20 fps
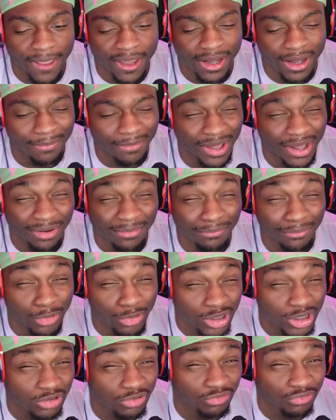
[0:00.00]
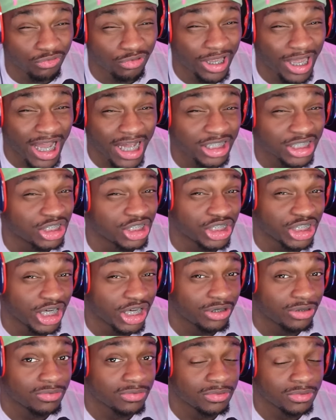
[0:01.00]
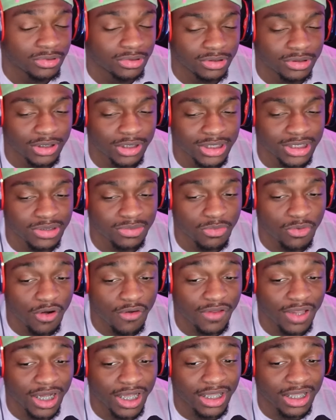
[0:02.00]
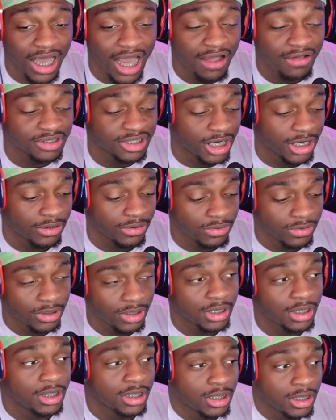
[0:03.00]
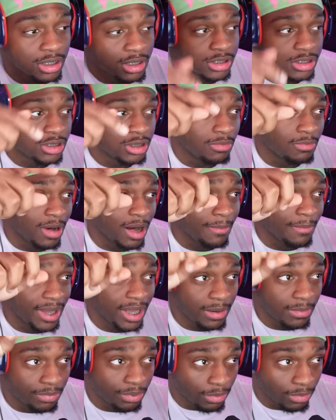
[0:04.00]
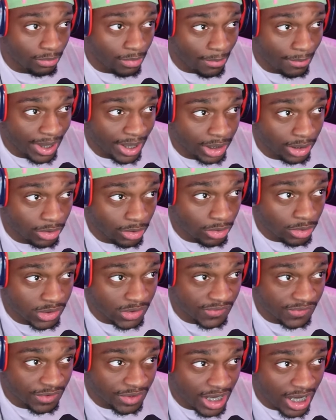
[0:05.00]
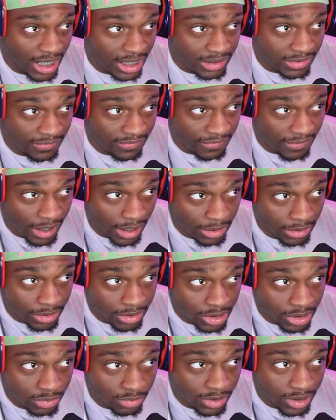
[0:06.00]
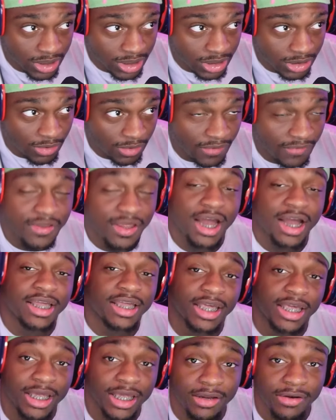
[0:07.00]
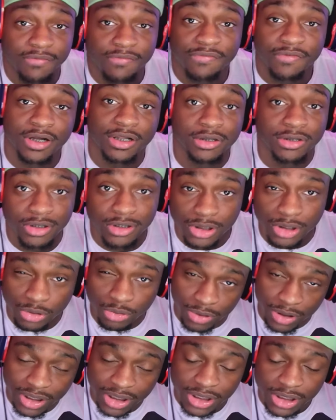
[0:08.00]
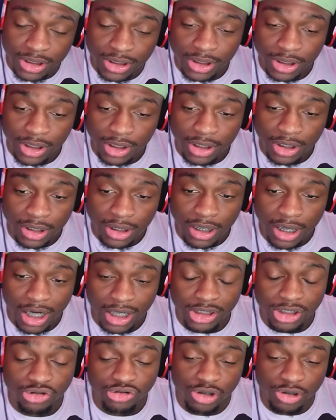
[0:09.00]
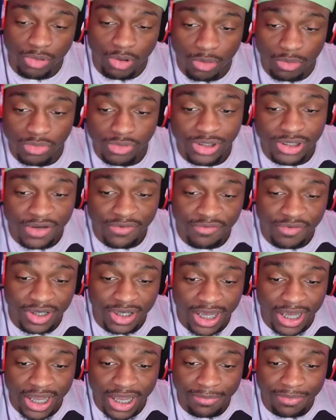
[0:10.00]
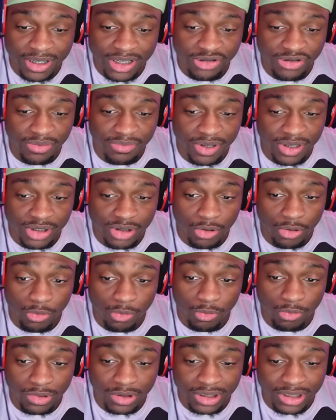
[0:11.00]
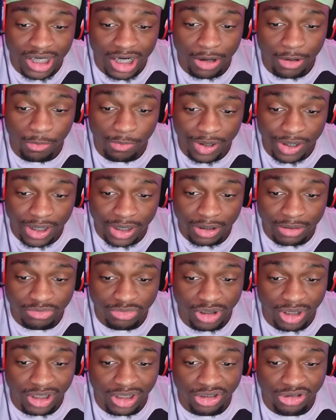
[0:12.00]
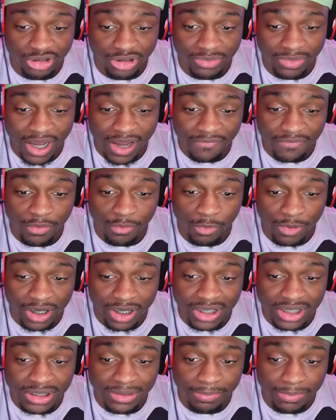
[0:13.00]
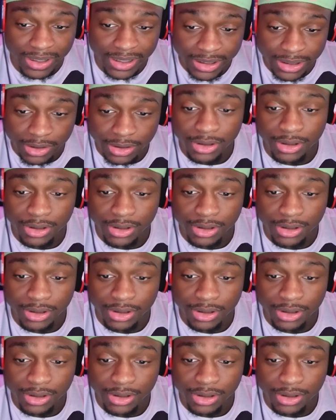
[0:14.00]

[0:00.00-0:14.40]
I'm not a music reaction channel. This is more of like a live channel. So my main my main goal is for y'all to follow the Twitch. So if y'all can follow the Twitch, I stream almost every day. I've been streaming this whole entire week. I'm trying to stream every week of this month.